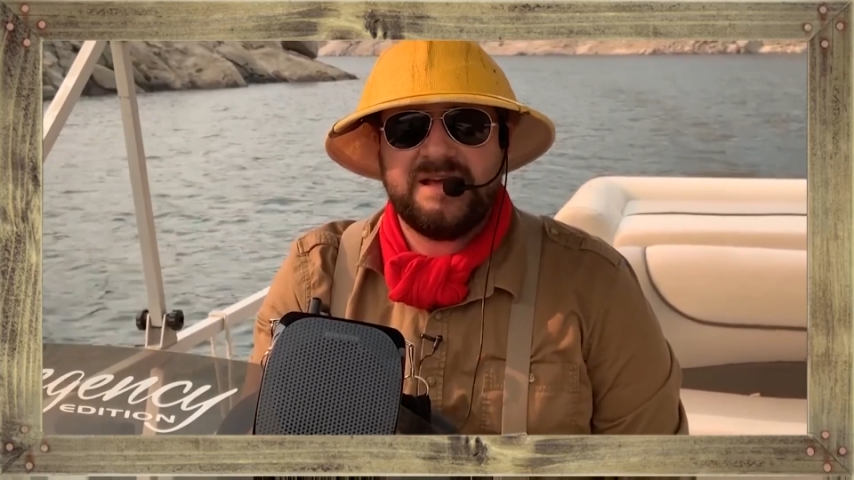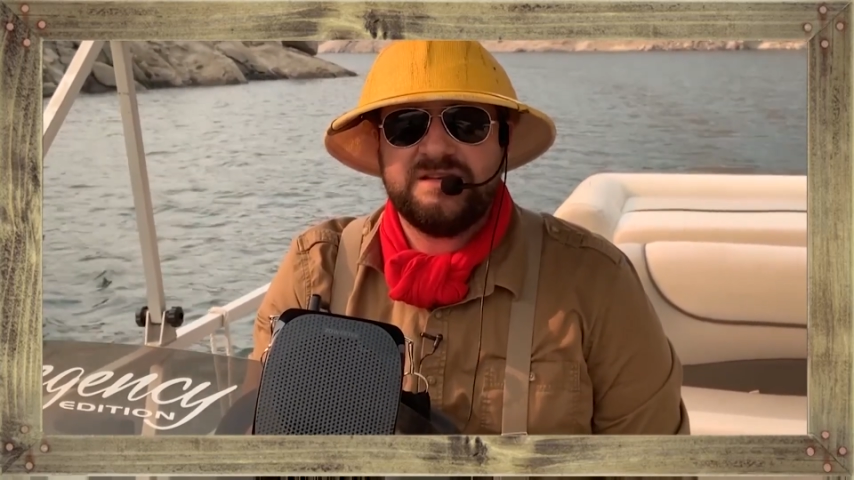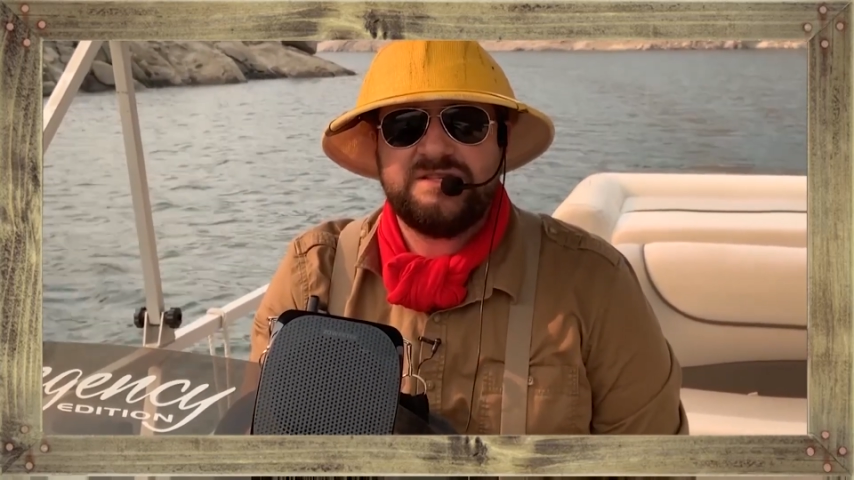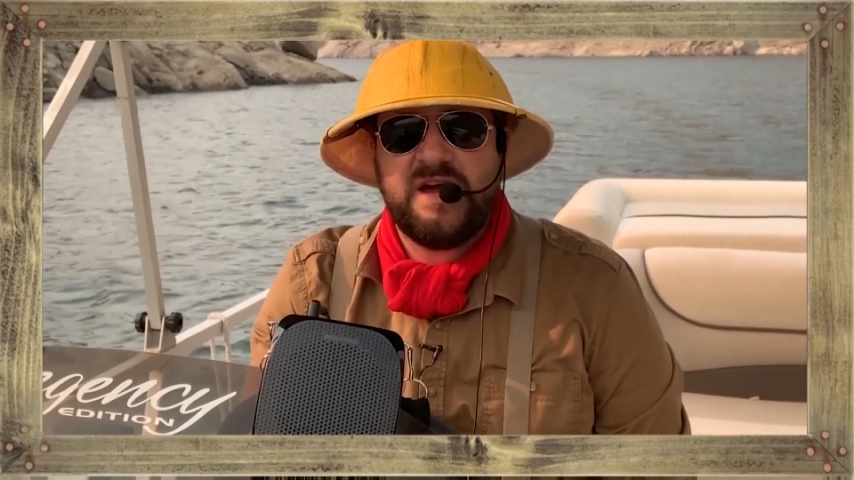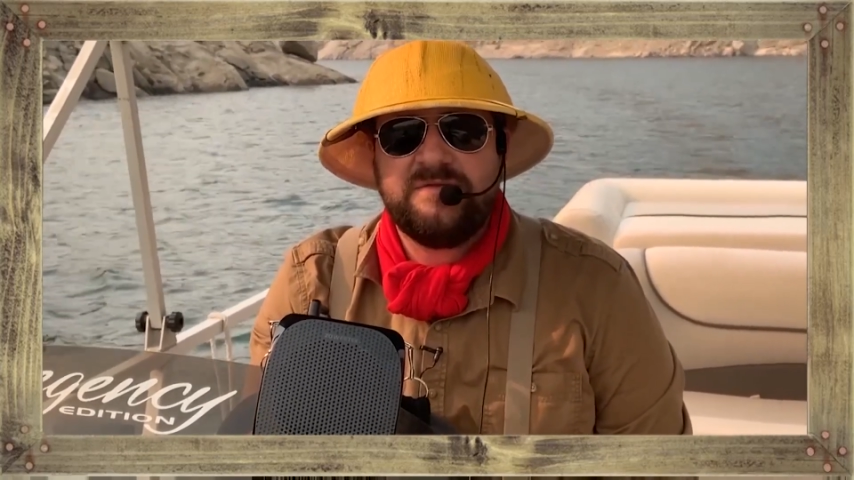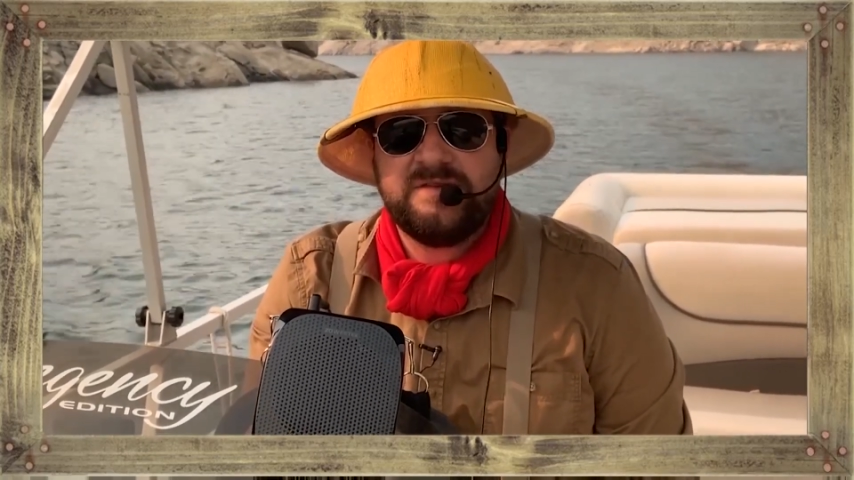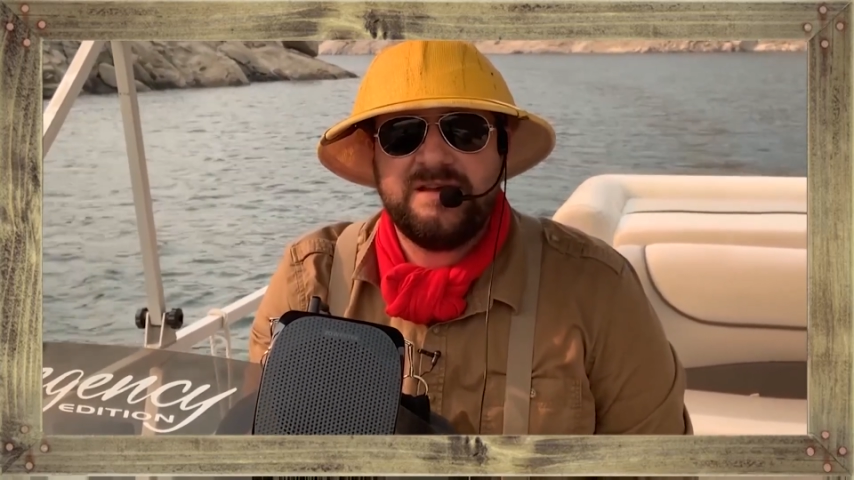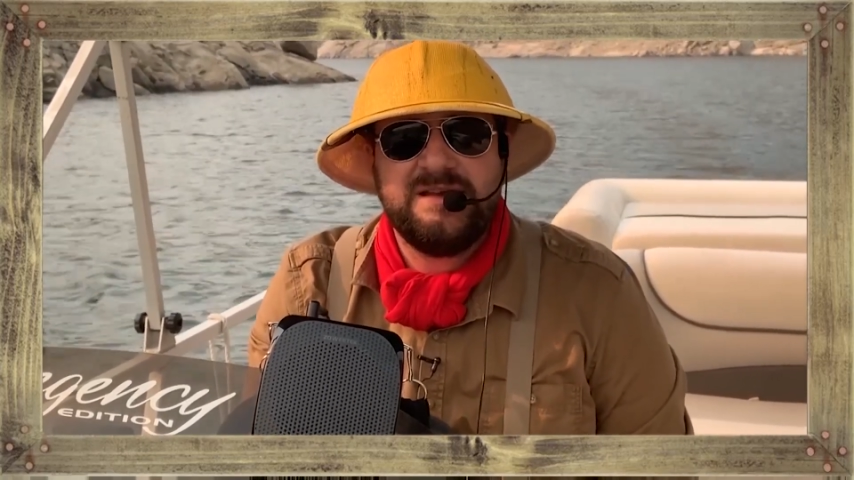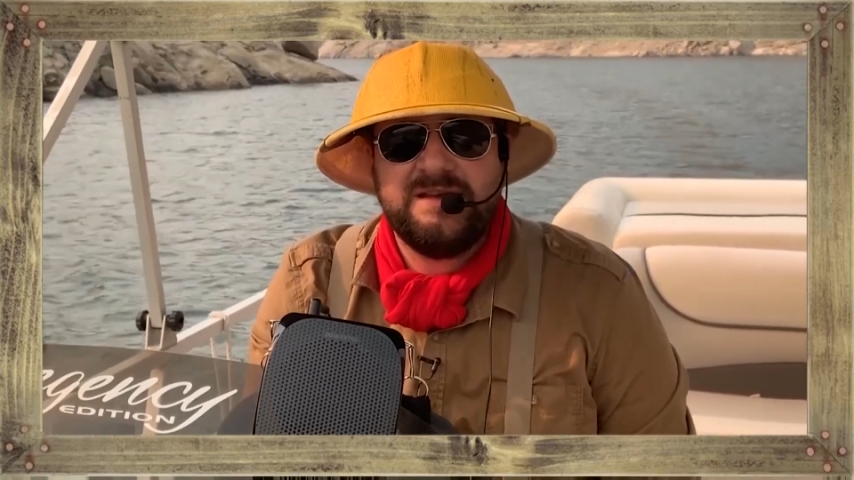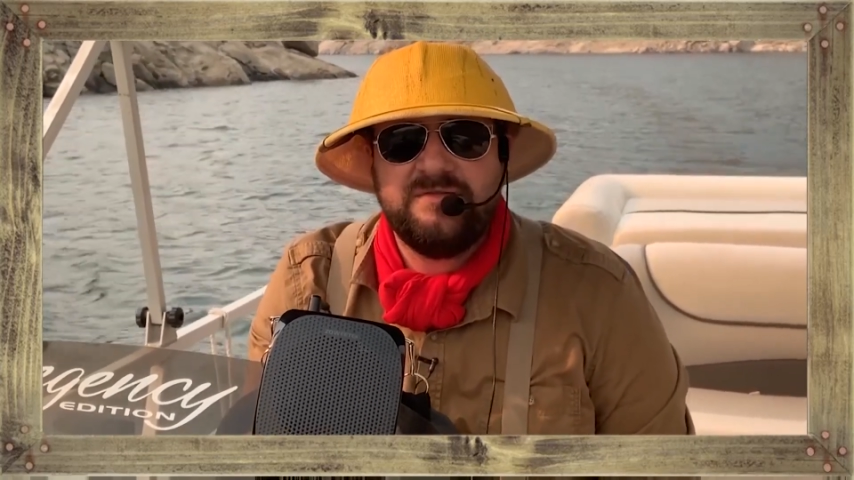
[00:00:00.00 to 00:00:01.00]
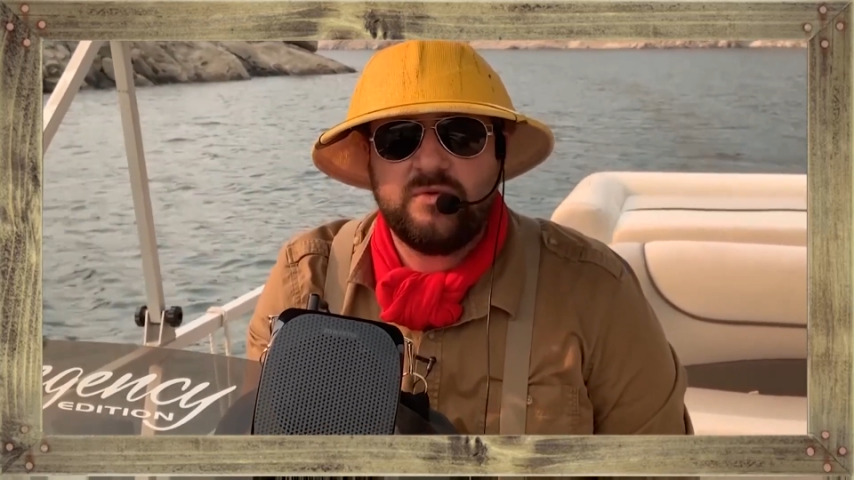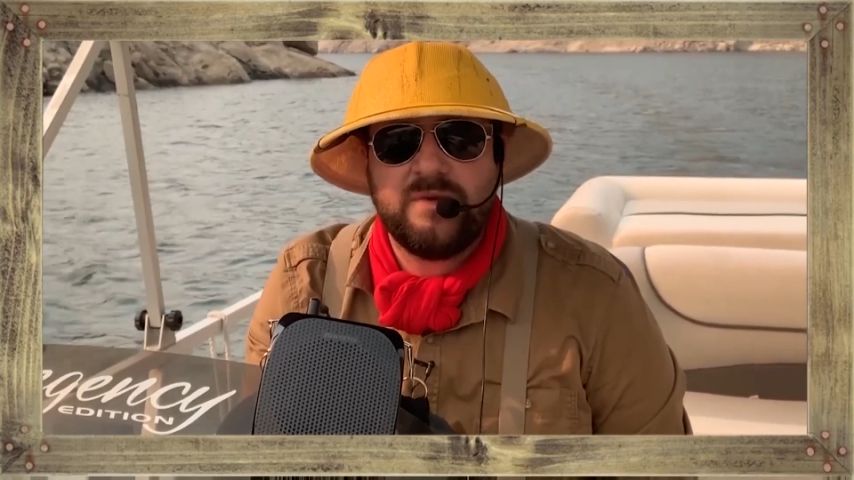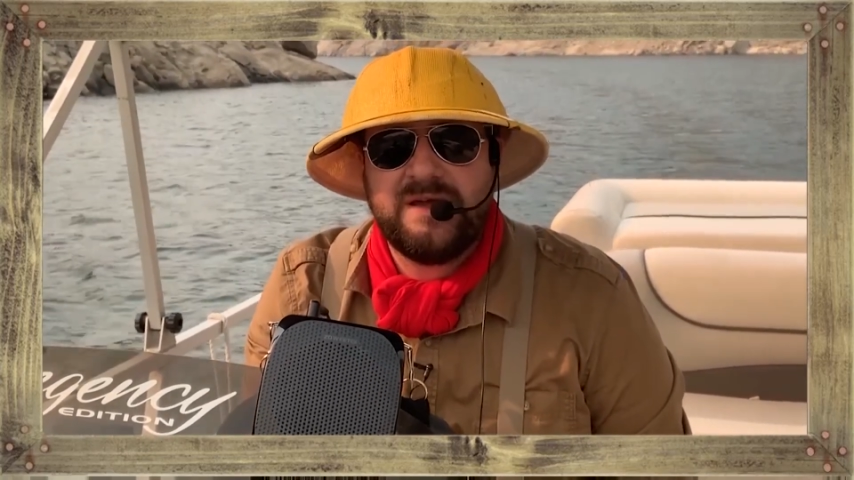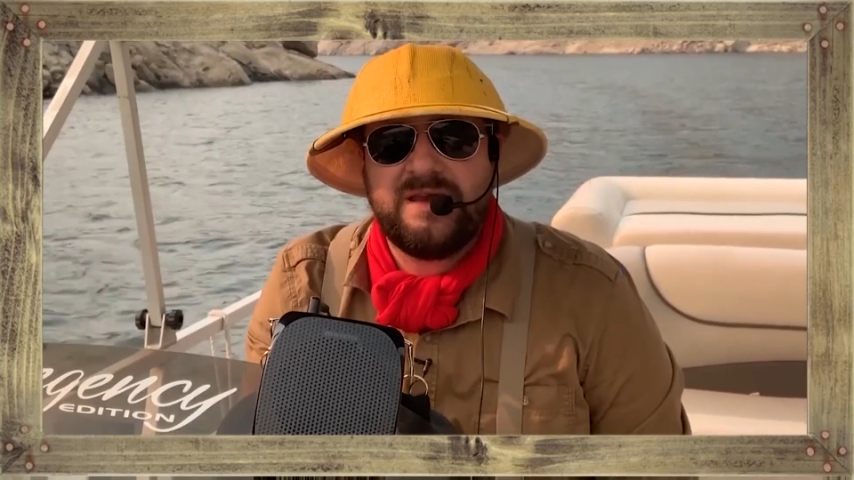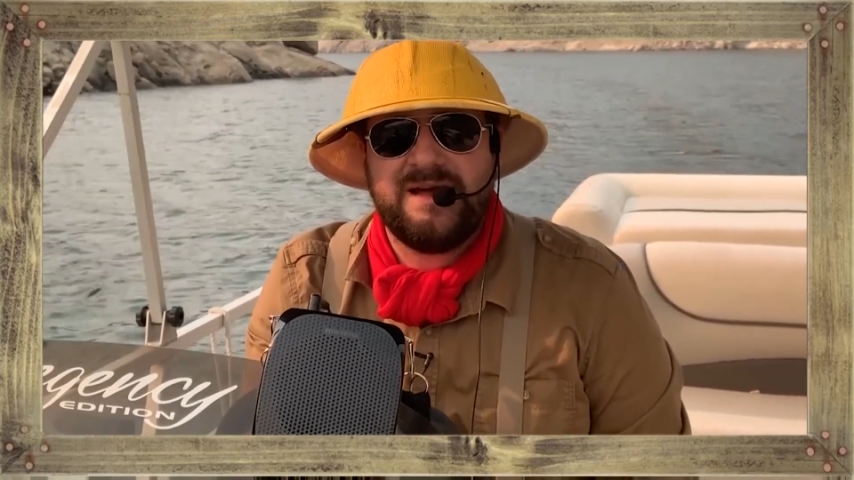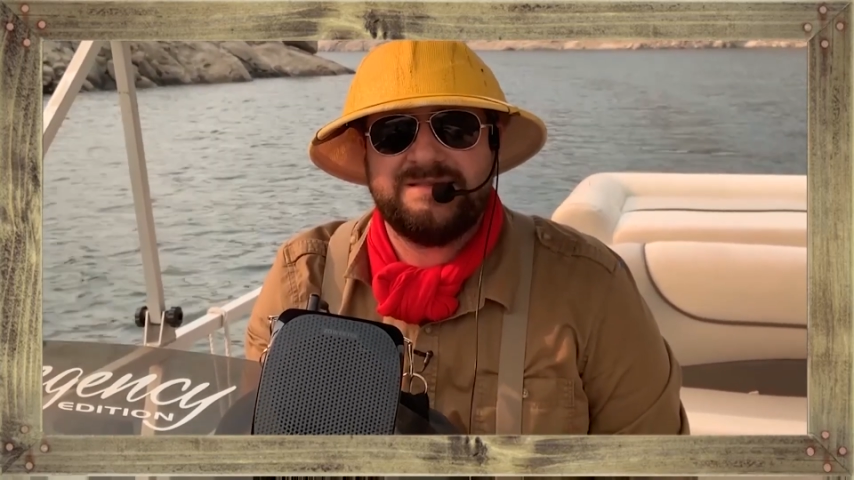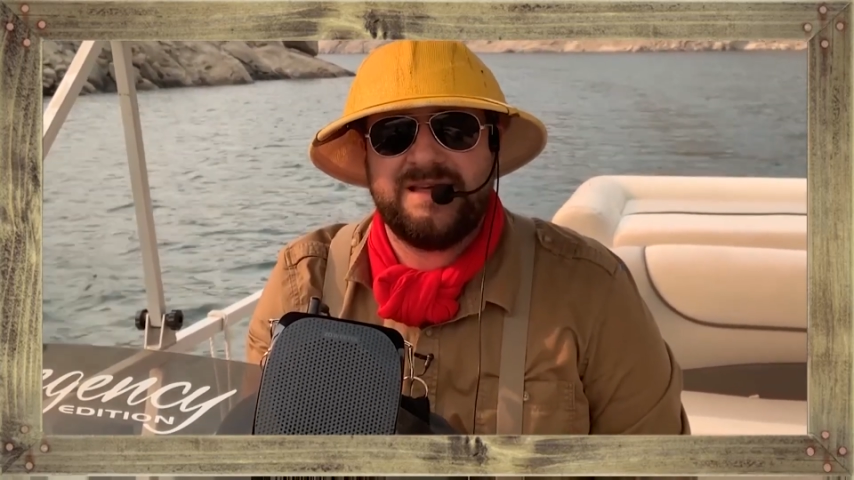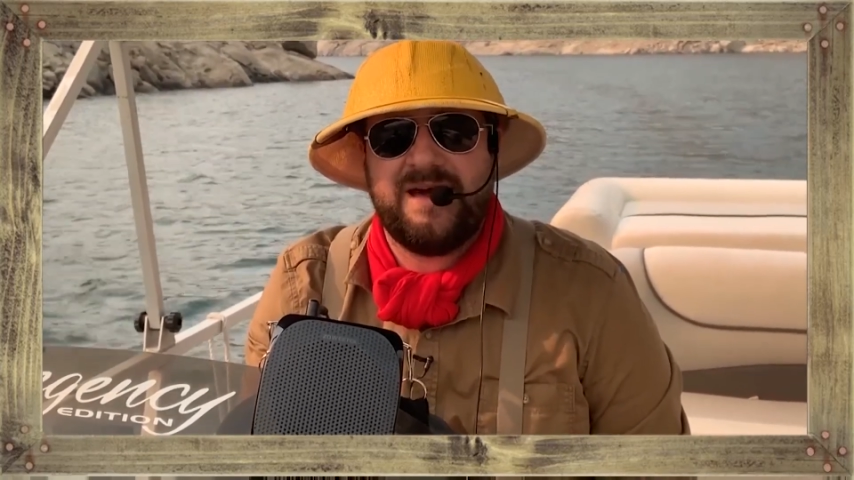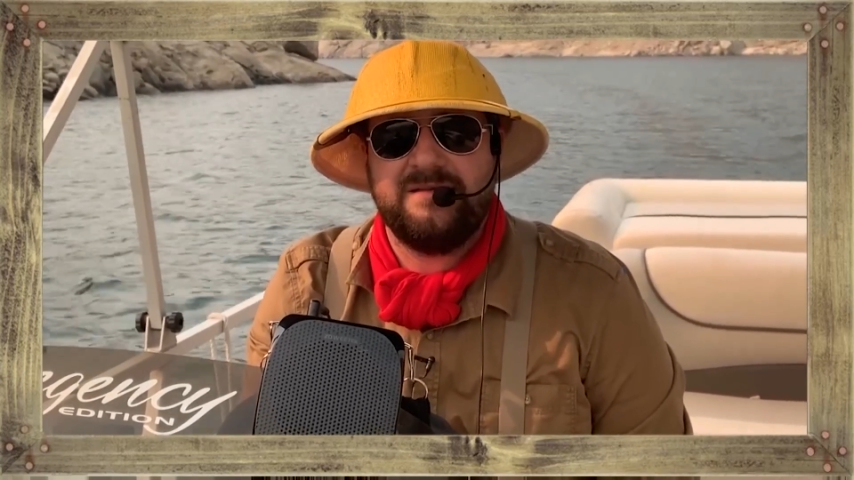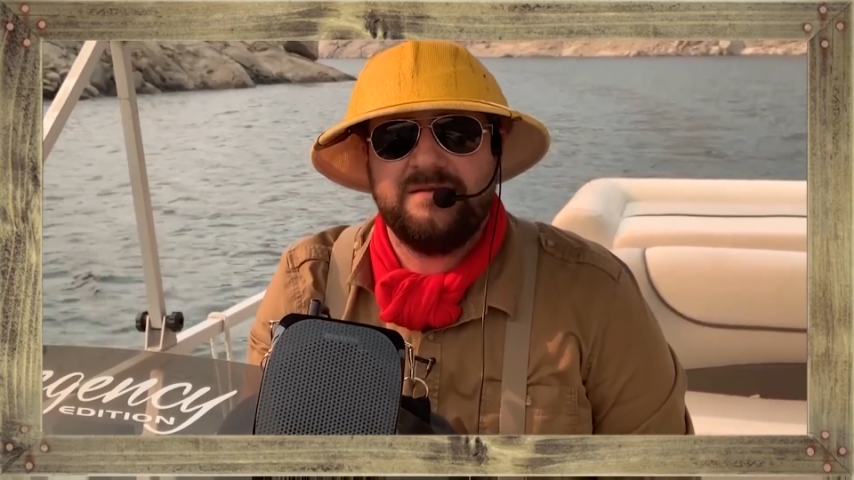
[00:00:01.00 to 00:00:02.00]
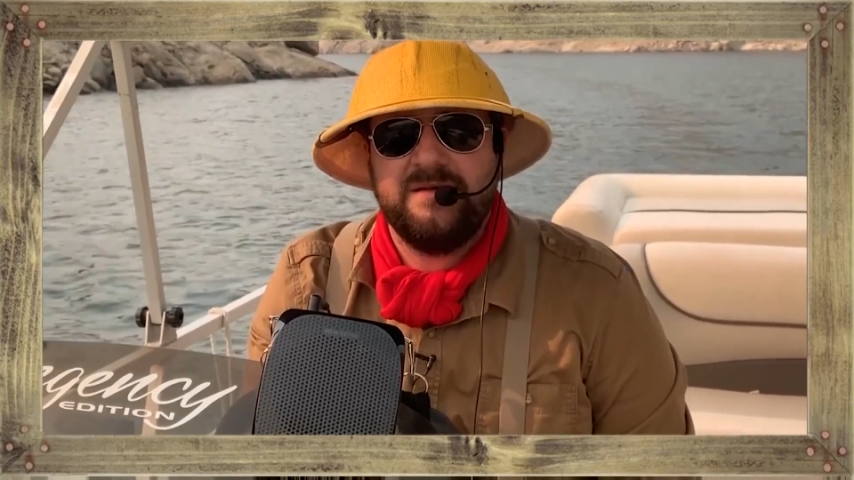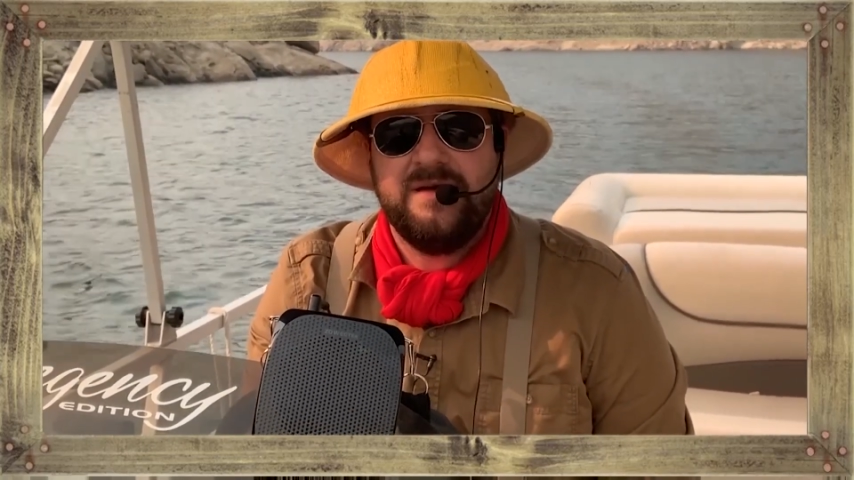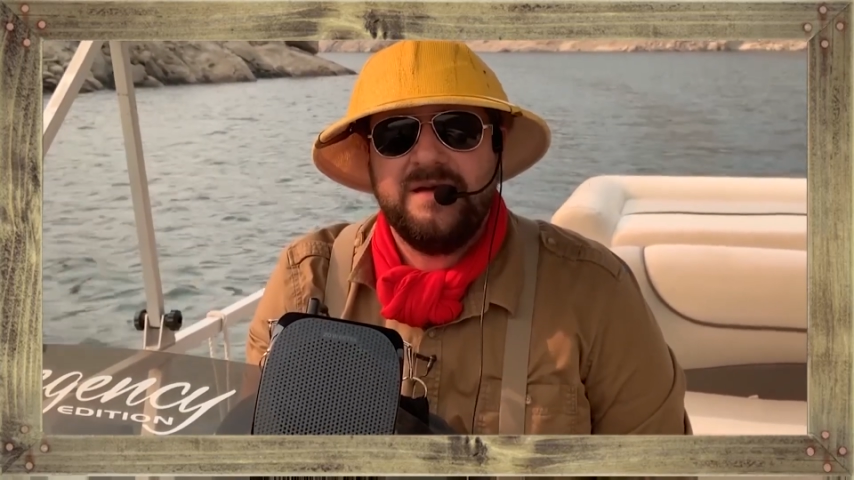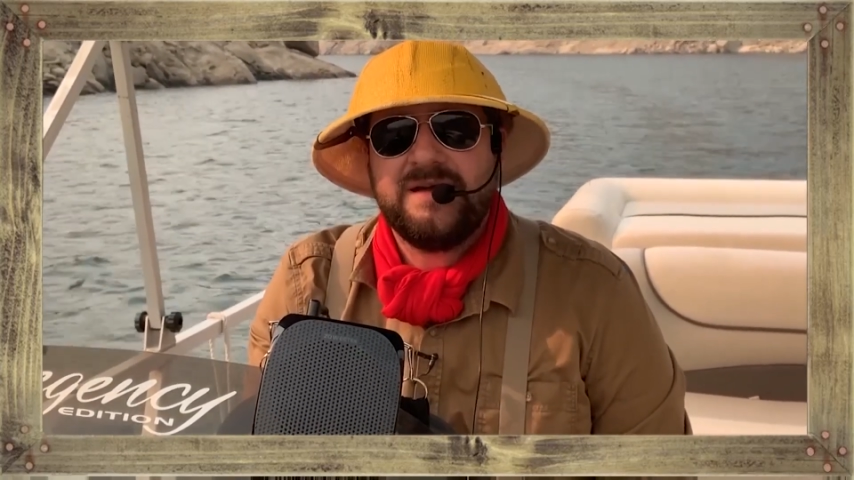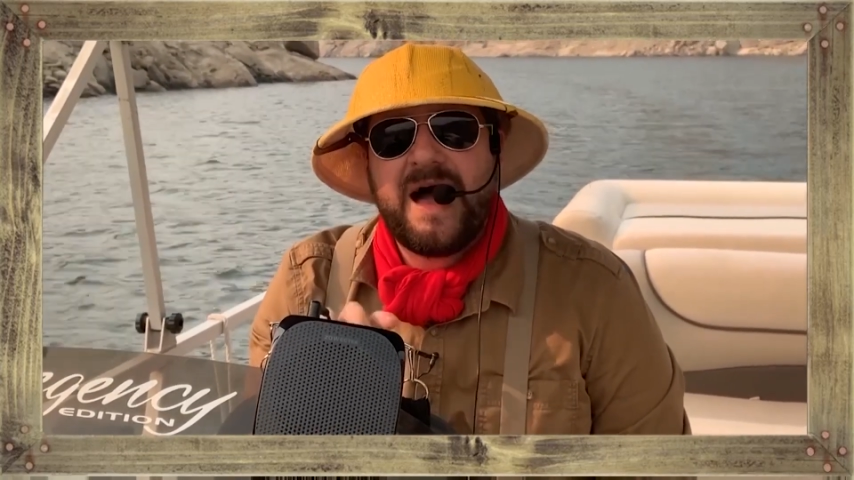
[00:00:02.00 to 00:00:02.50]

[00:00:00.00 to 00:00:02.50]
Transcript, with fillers: and Jephthah didn't even realize that.